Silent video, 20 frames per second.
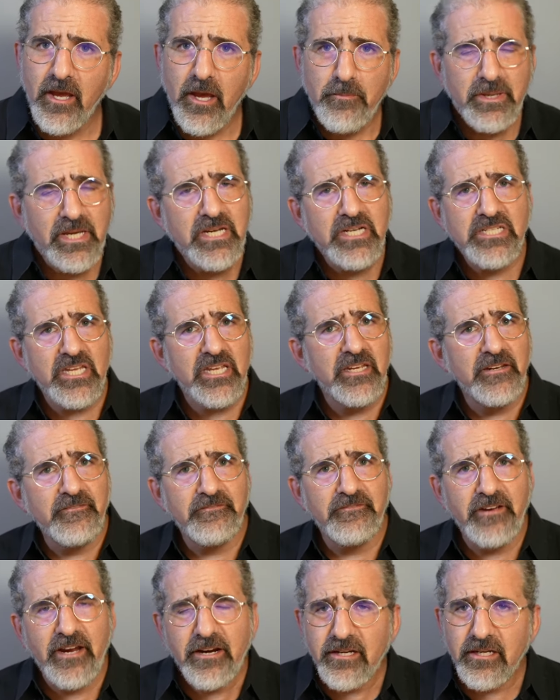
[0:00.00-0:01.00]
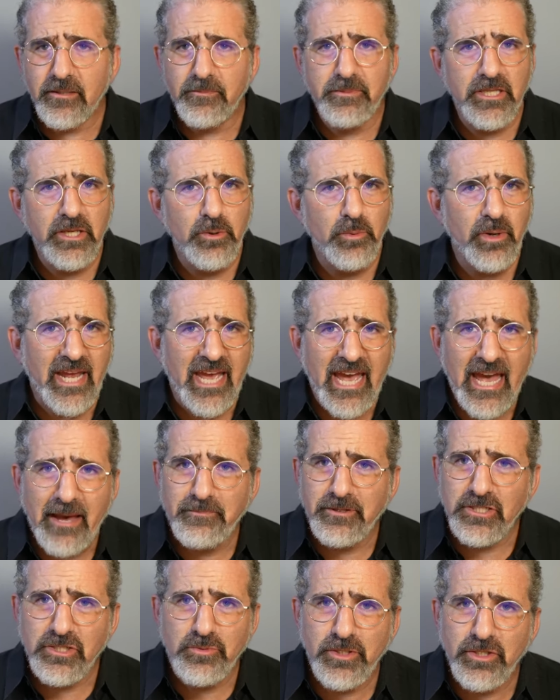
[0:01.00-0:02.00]
Because invariably what
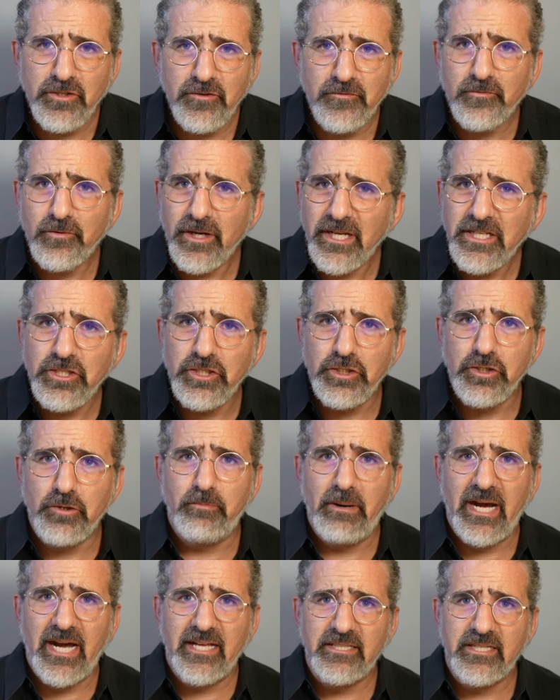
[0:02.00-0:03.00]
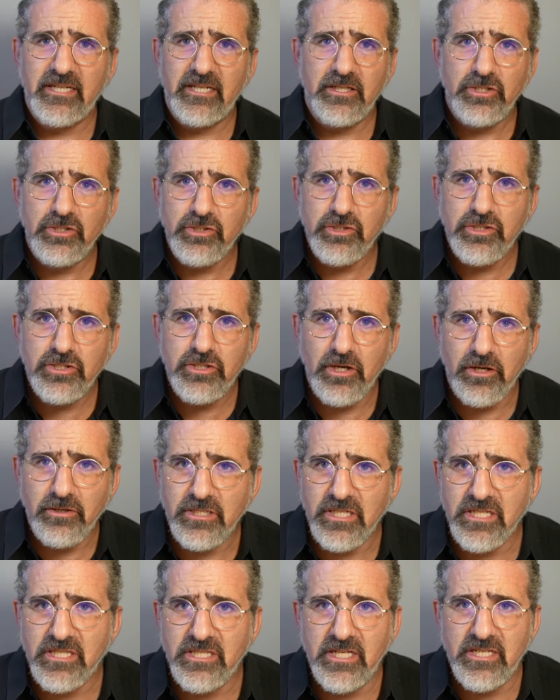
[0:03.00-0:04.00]
happens when you've written your pilot and you start
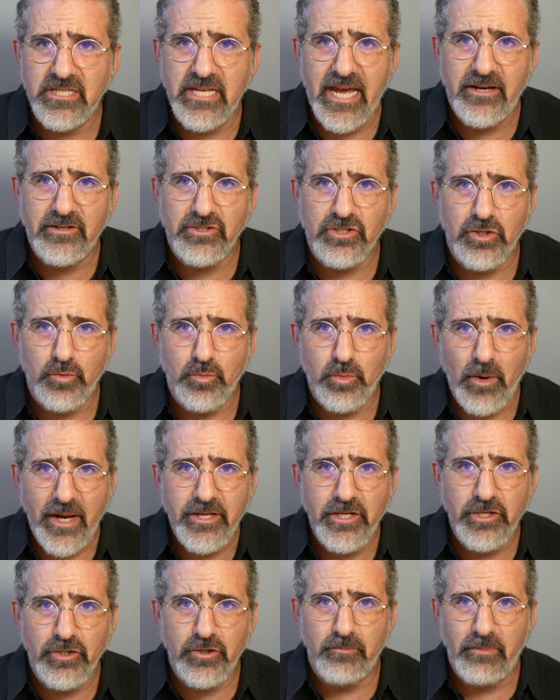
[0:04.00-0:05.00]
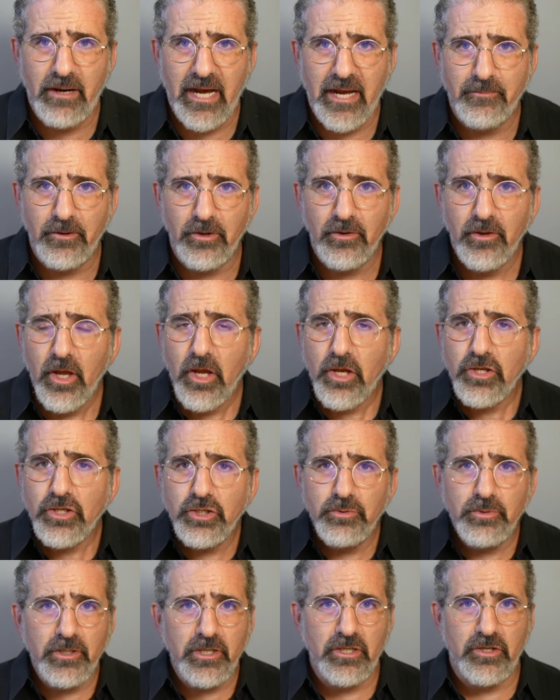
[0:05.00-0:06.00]
to sit down to write your Bible,
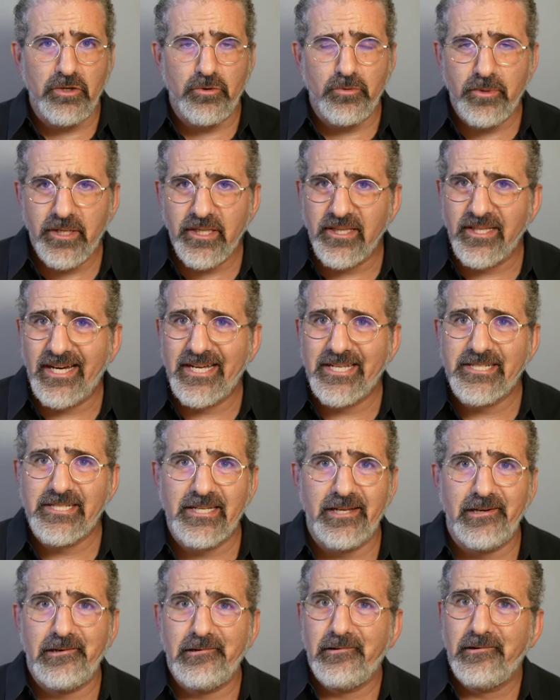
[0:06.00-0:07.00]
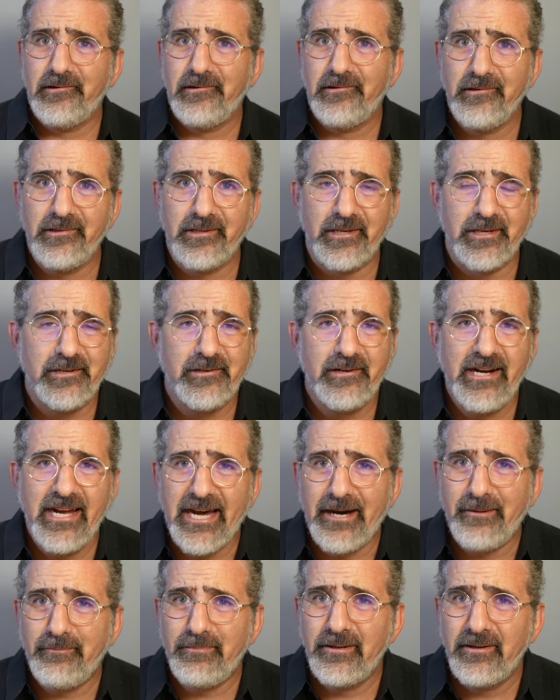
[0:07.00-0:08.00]
you are going to realize, holy
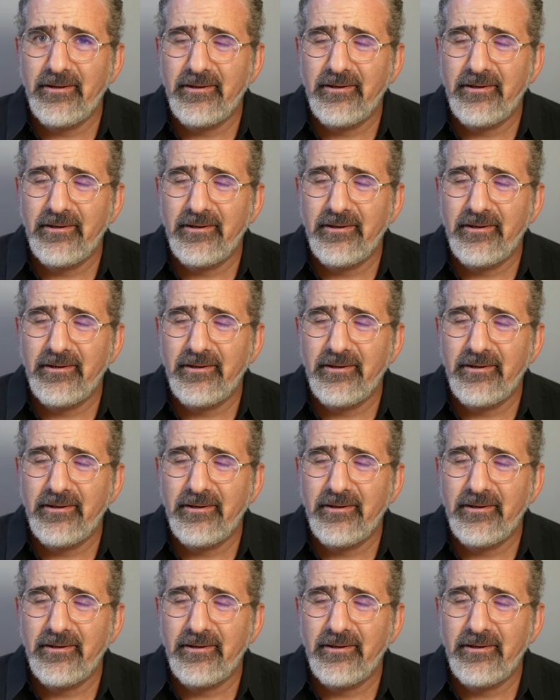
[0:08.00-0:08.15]
crap,